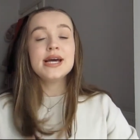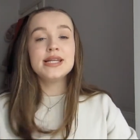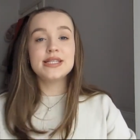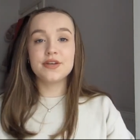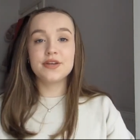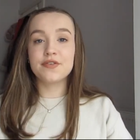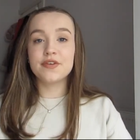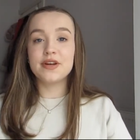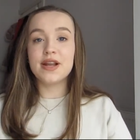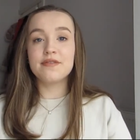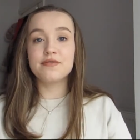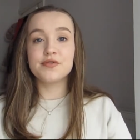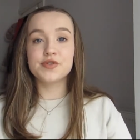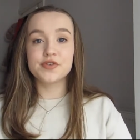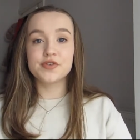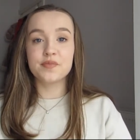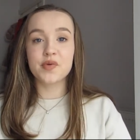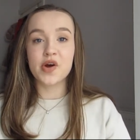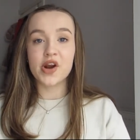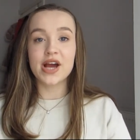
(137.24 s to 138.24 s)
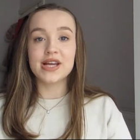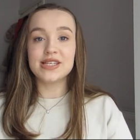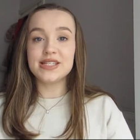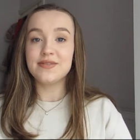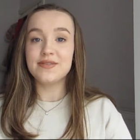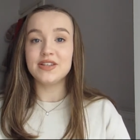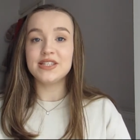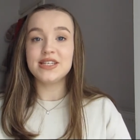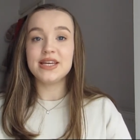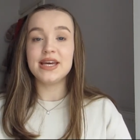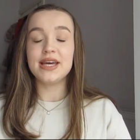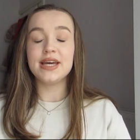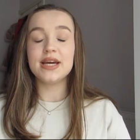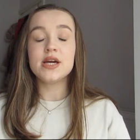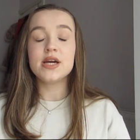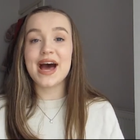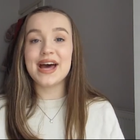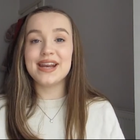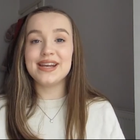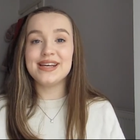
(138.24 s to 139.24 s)
different levels of productivity,
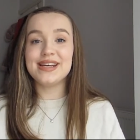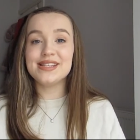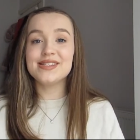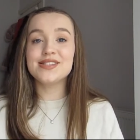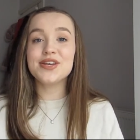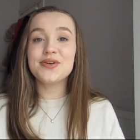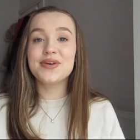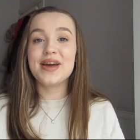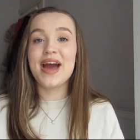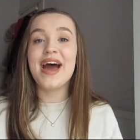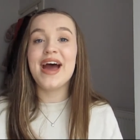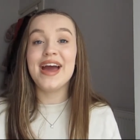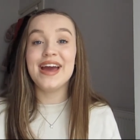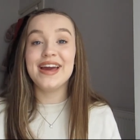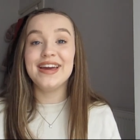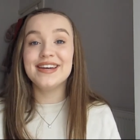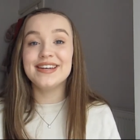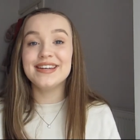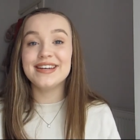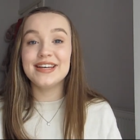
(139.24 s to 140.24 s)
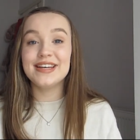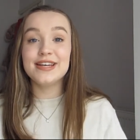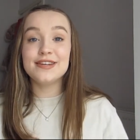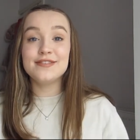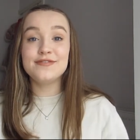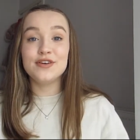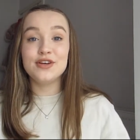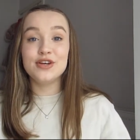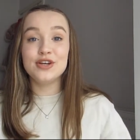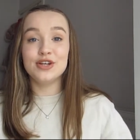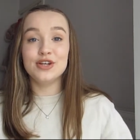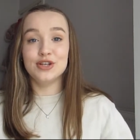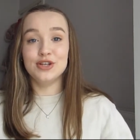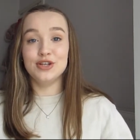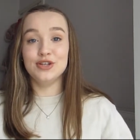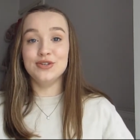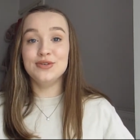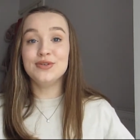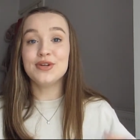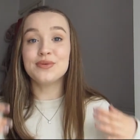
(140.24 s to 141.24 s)
and it's okay if
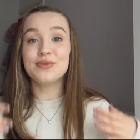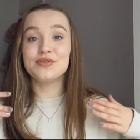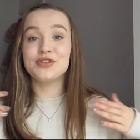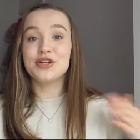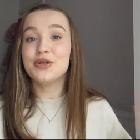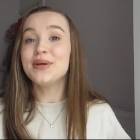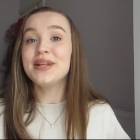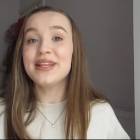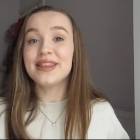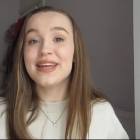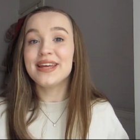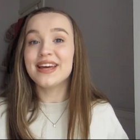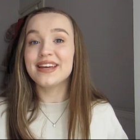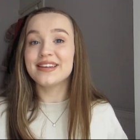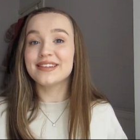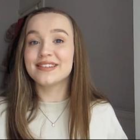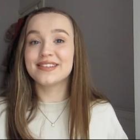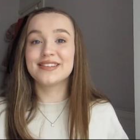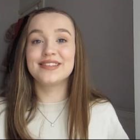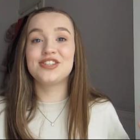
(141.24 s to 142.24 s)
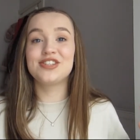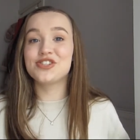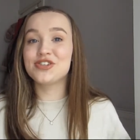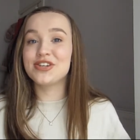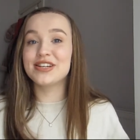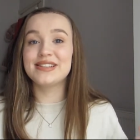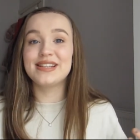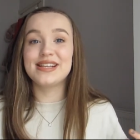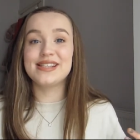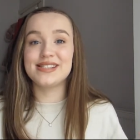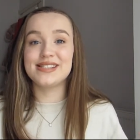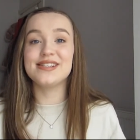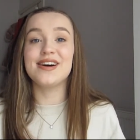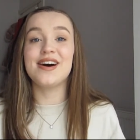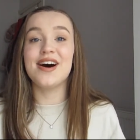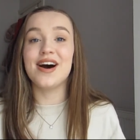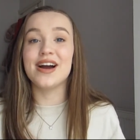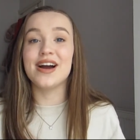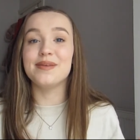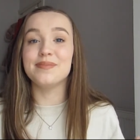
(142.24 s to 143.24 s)
you don't do anything during this
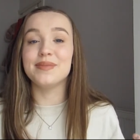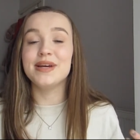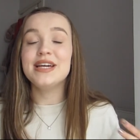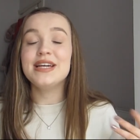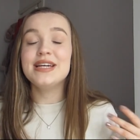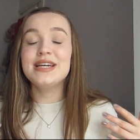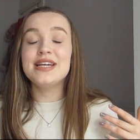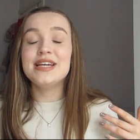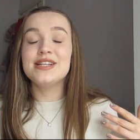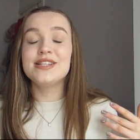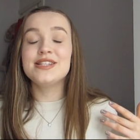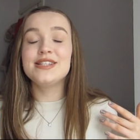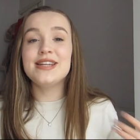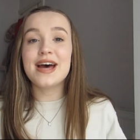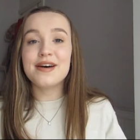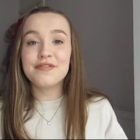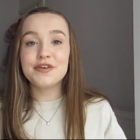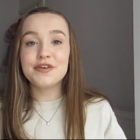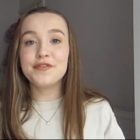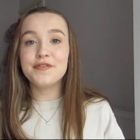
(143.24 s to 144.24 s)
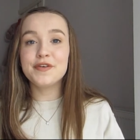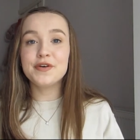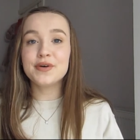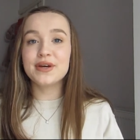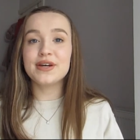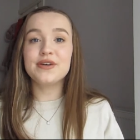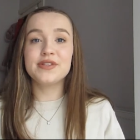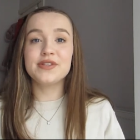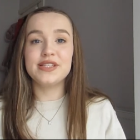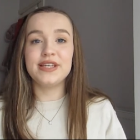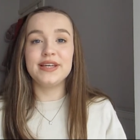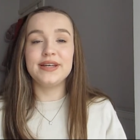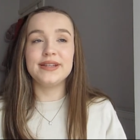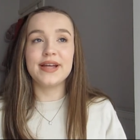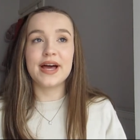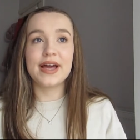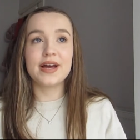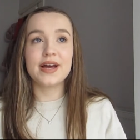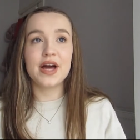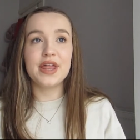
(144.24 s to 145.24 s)
time. Never feel guilty.
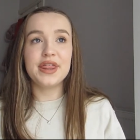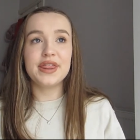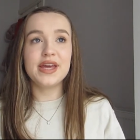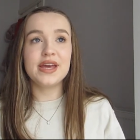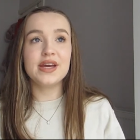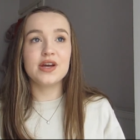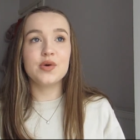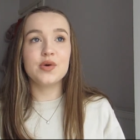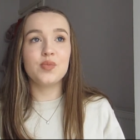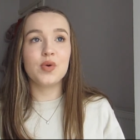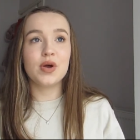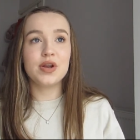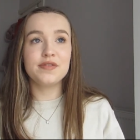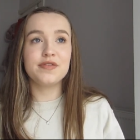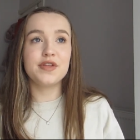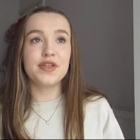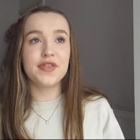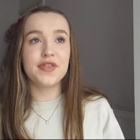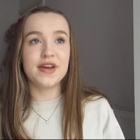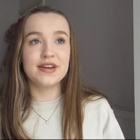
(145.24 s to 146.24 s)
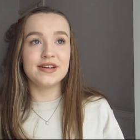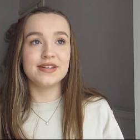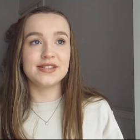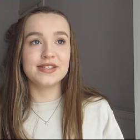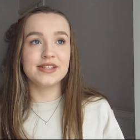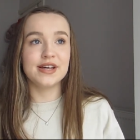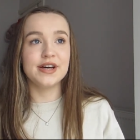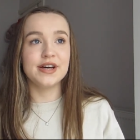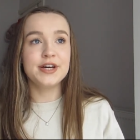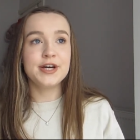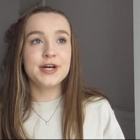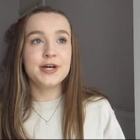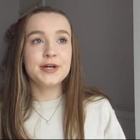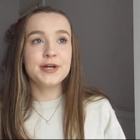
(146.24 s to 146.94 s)
Like, I think one of the things that